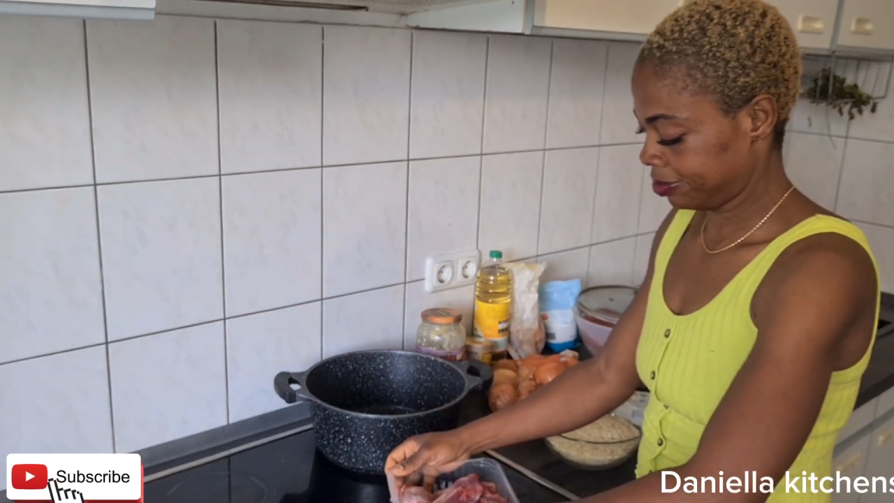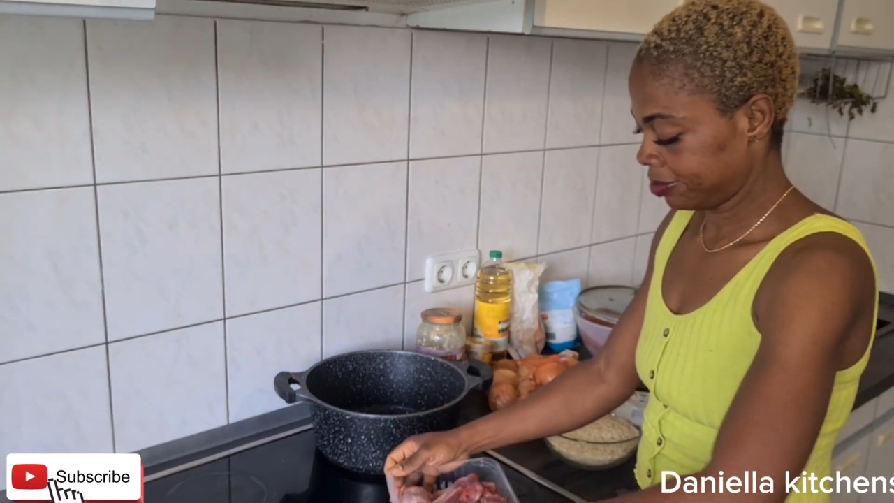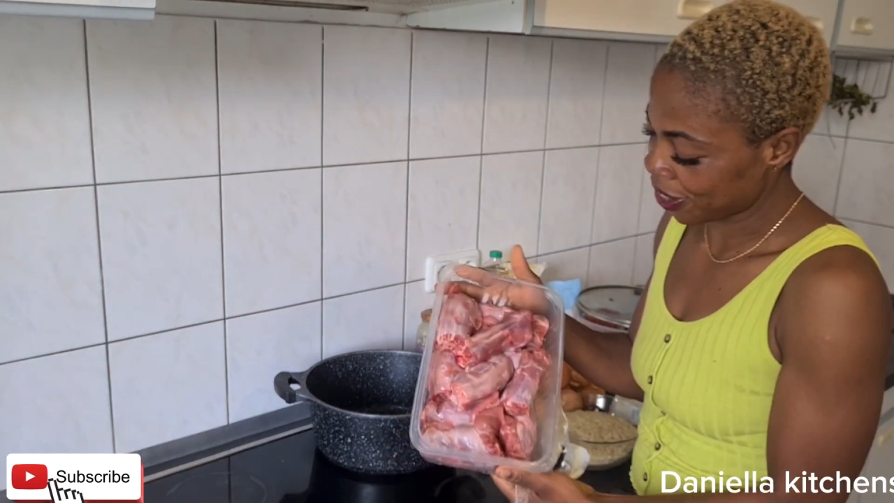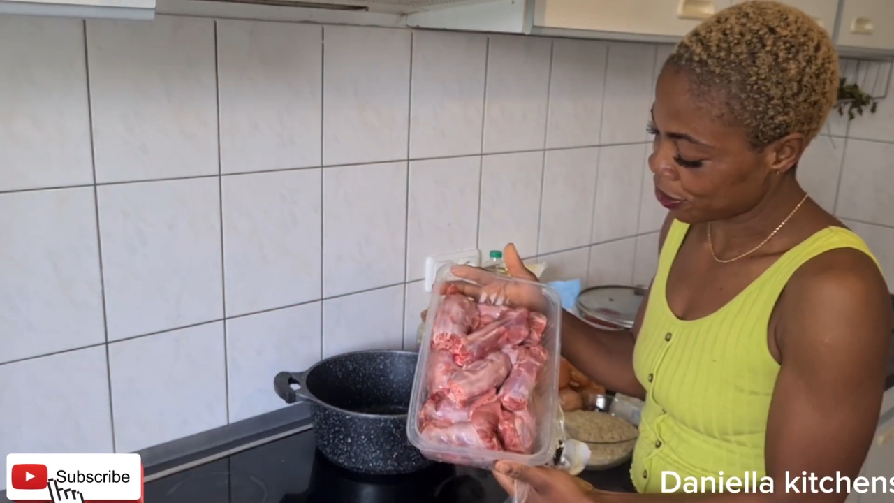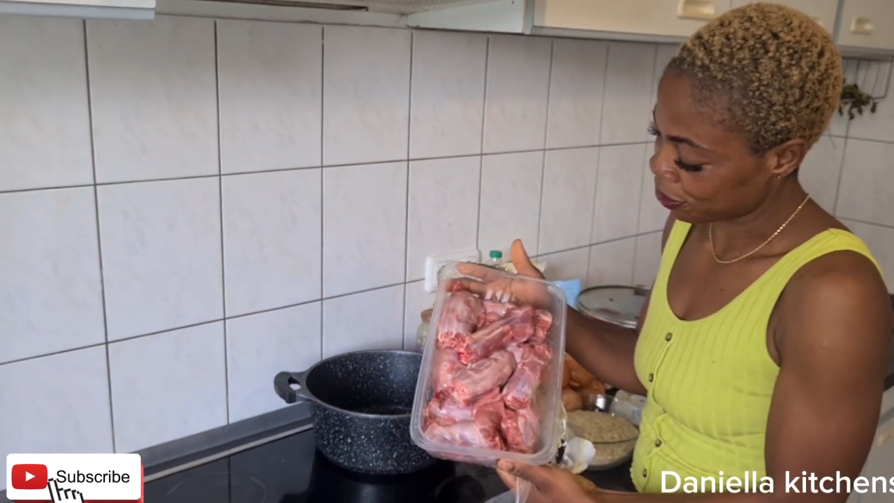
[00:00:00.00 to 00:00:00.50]

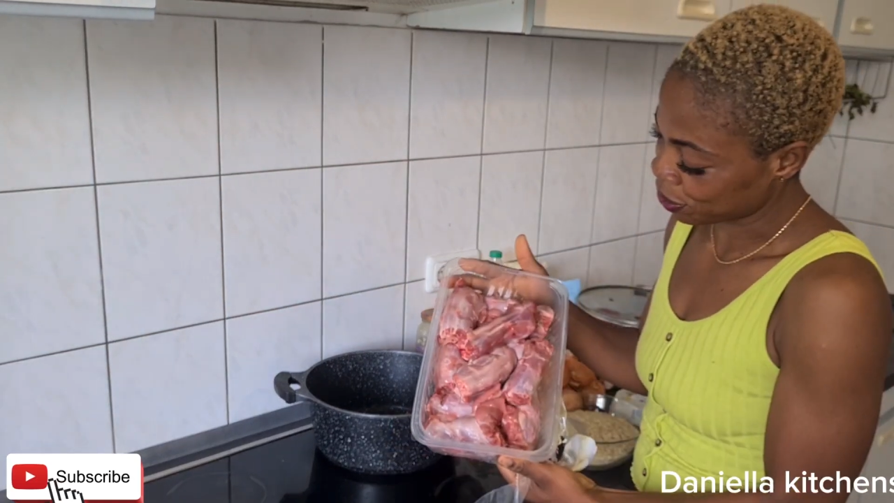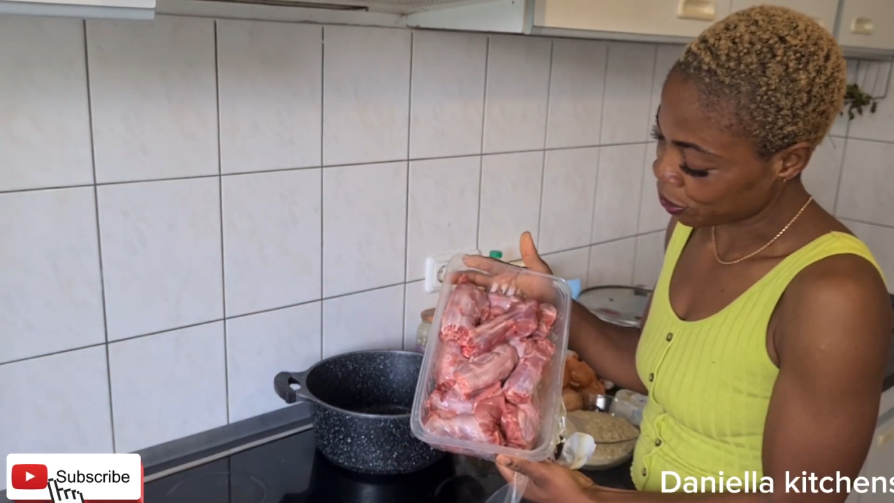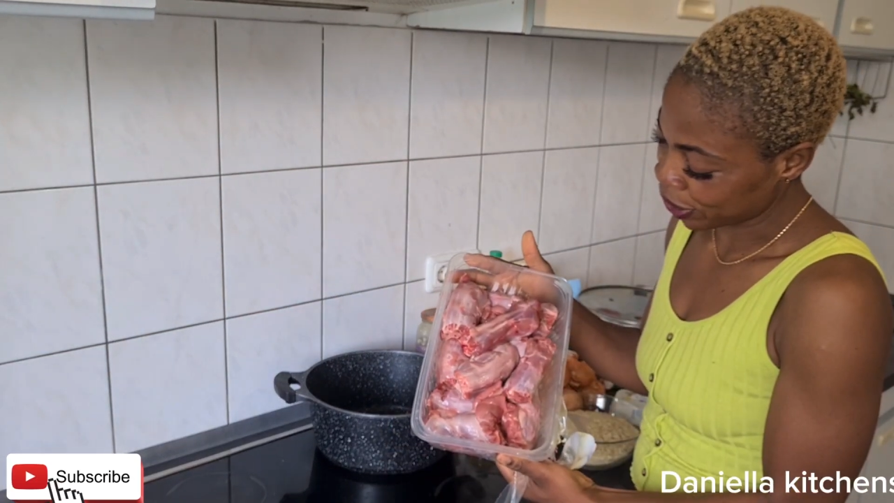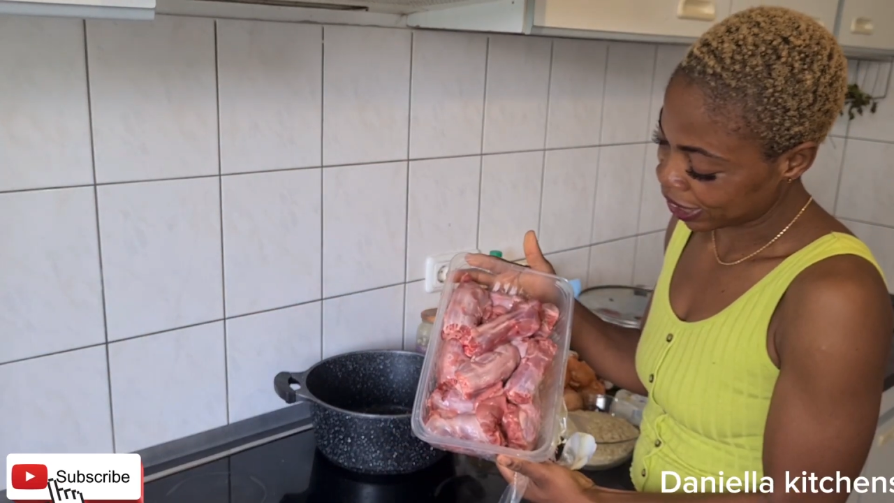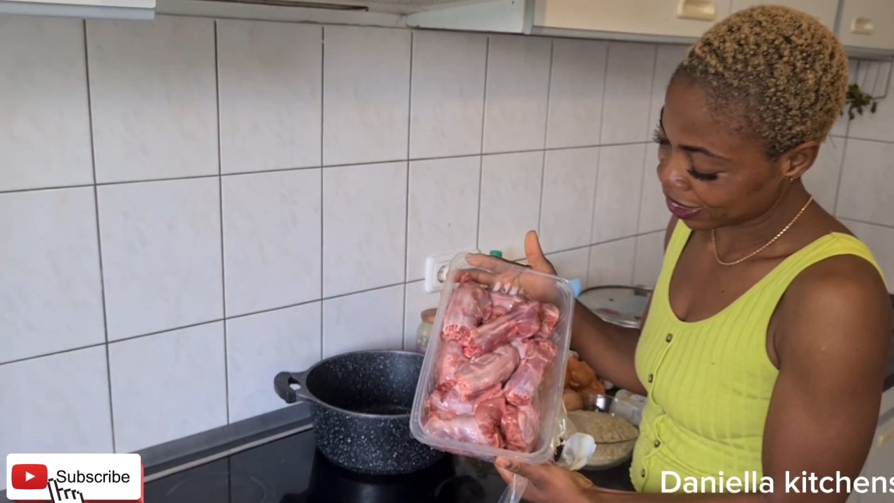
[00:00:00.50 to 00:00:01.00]
Neck of
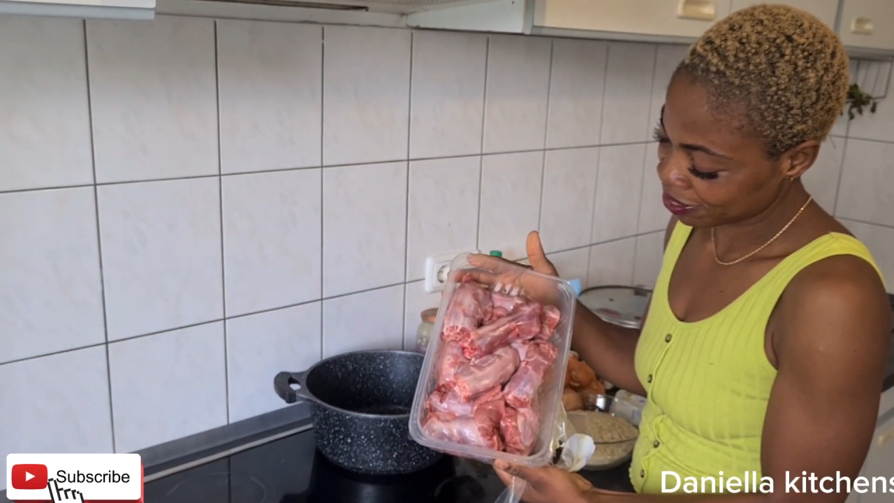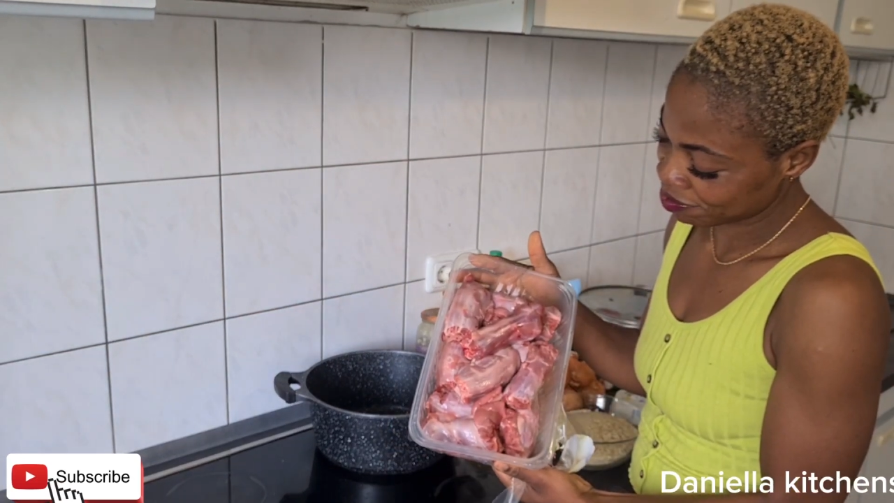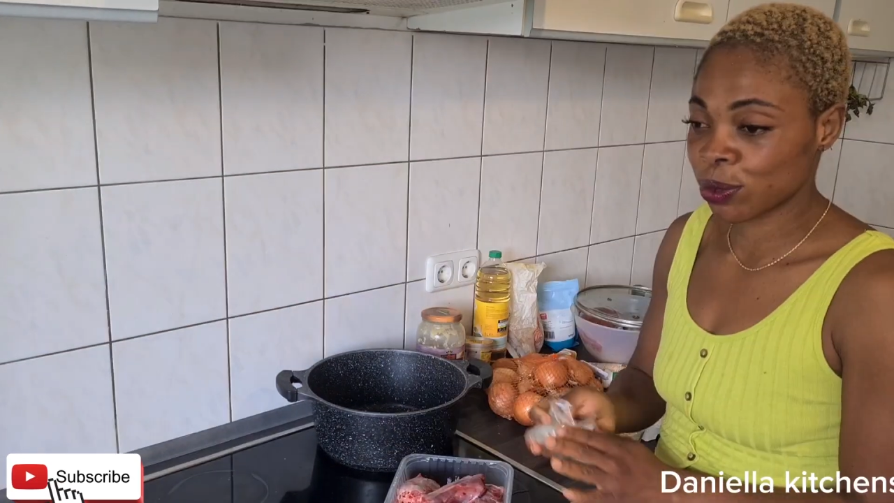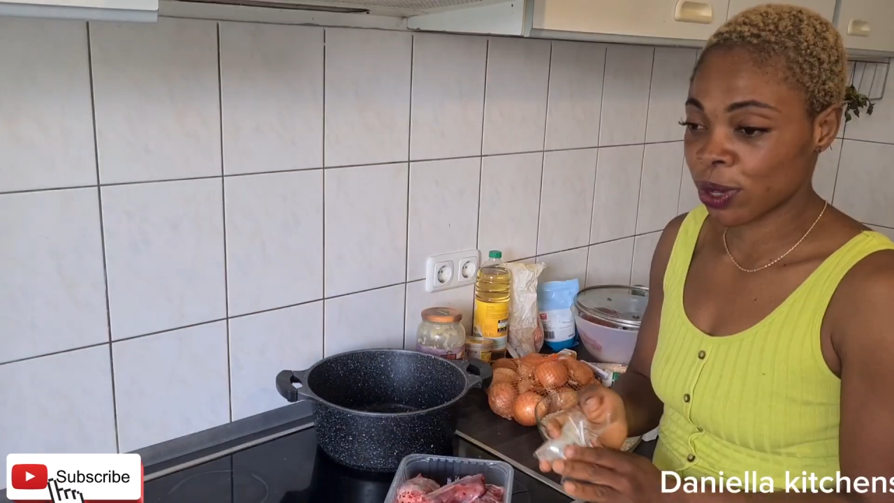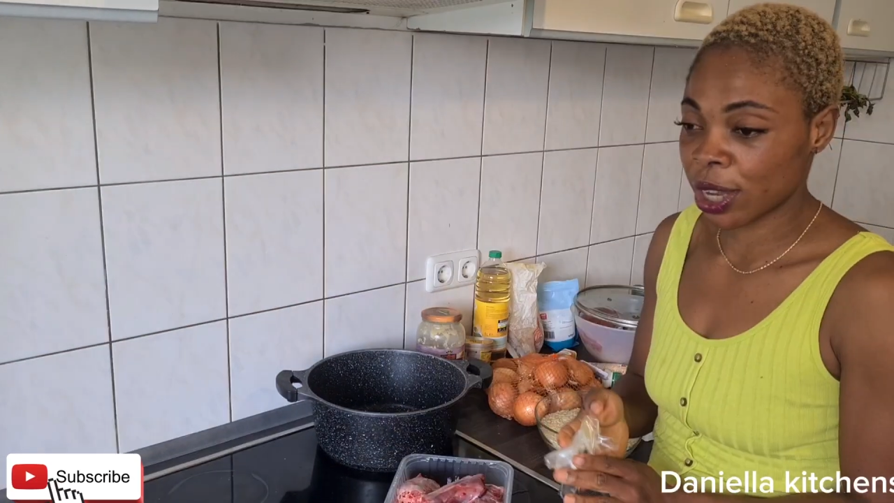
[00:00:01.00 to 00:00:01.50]
turkey
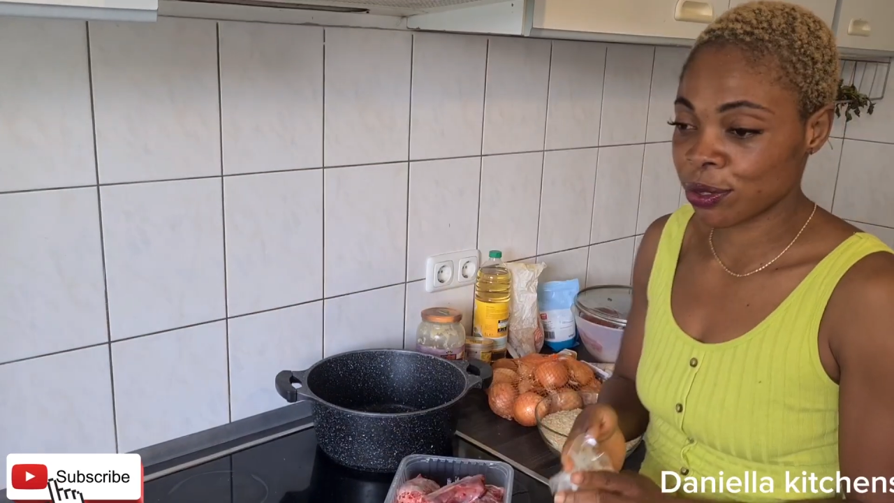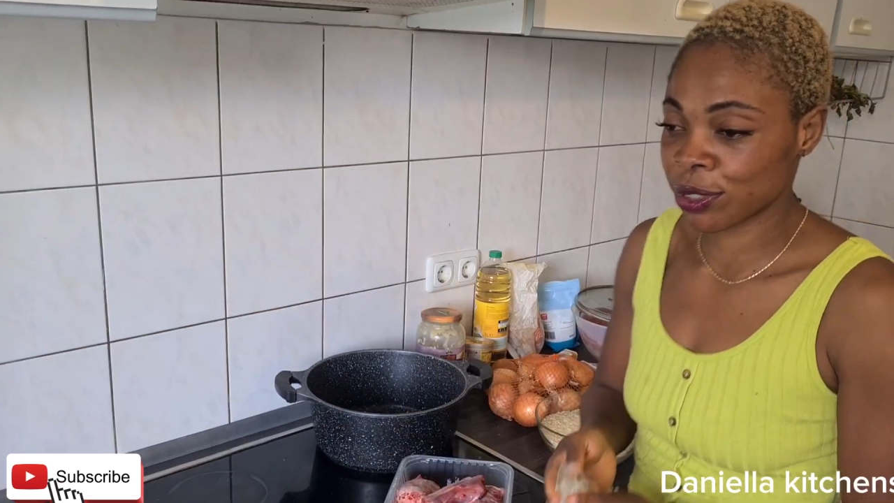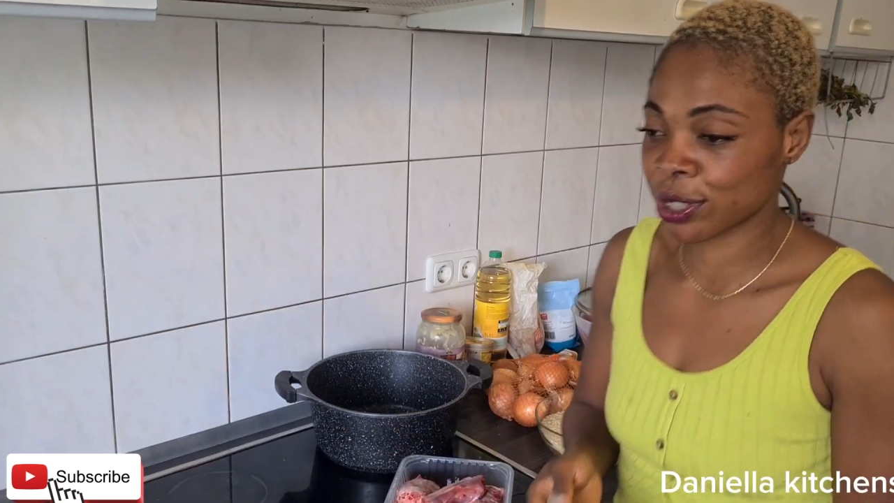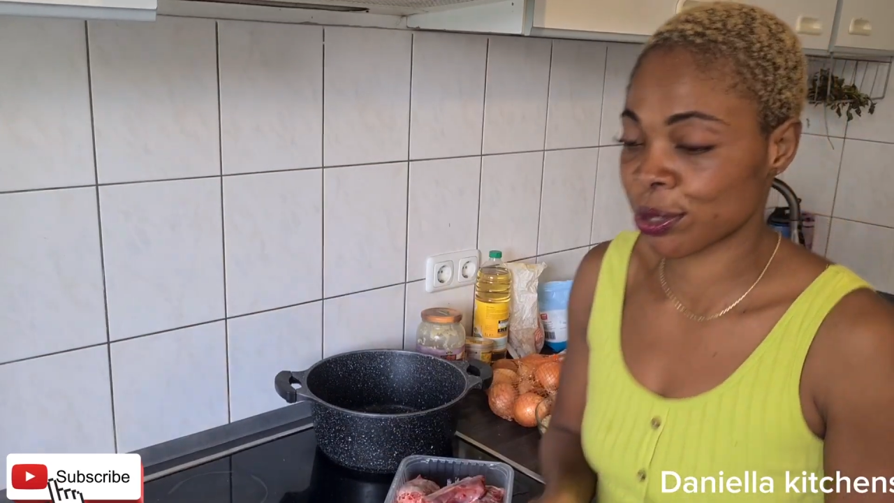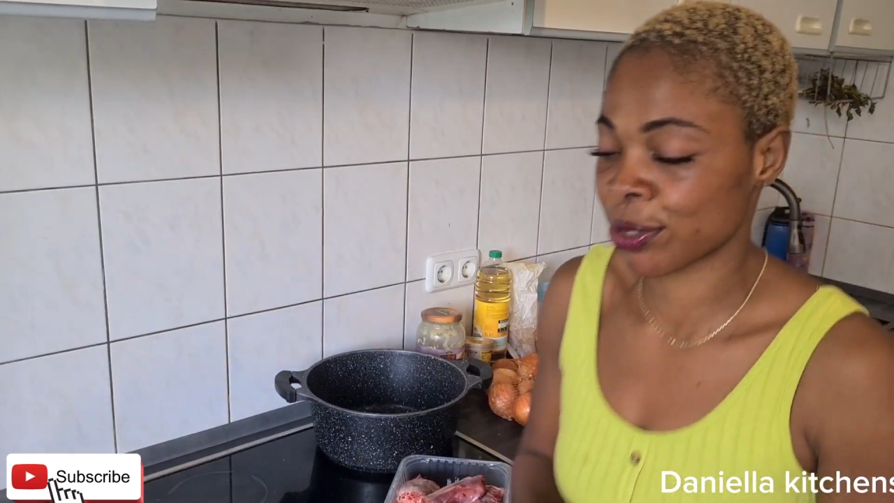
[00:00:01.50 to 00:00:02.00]
we are
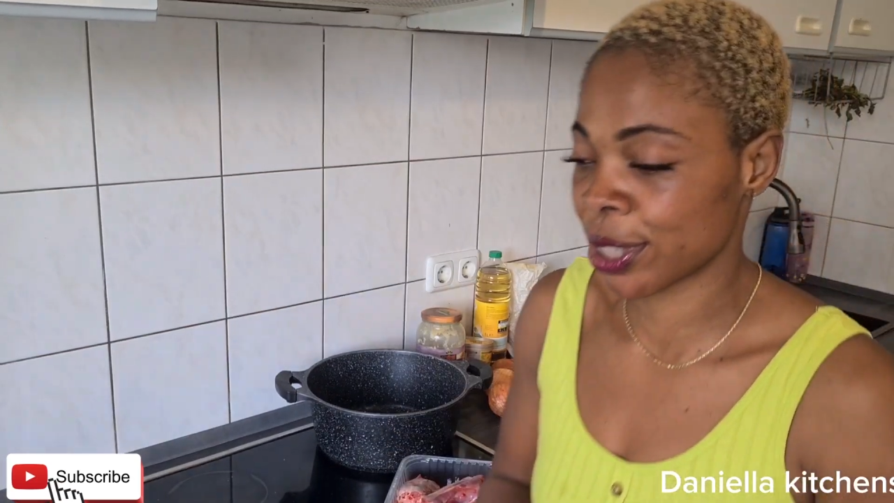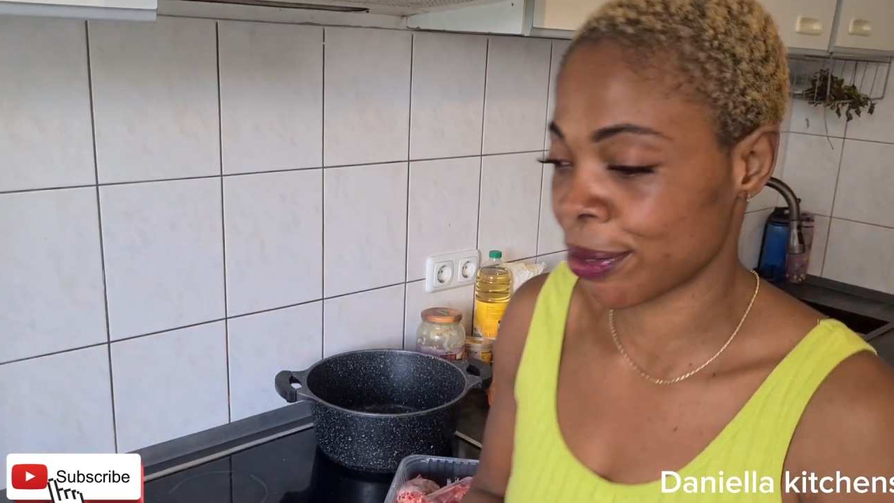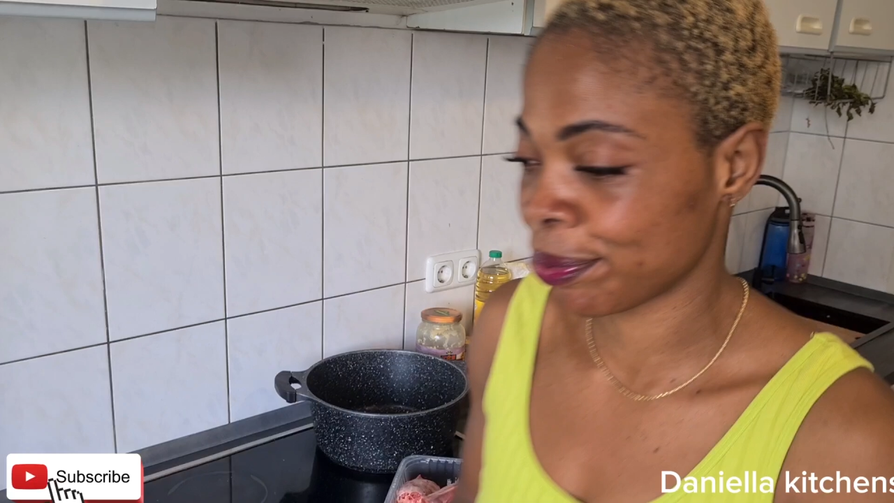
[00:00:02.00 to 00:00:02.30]
using today.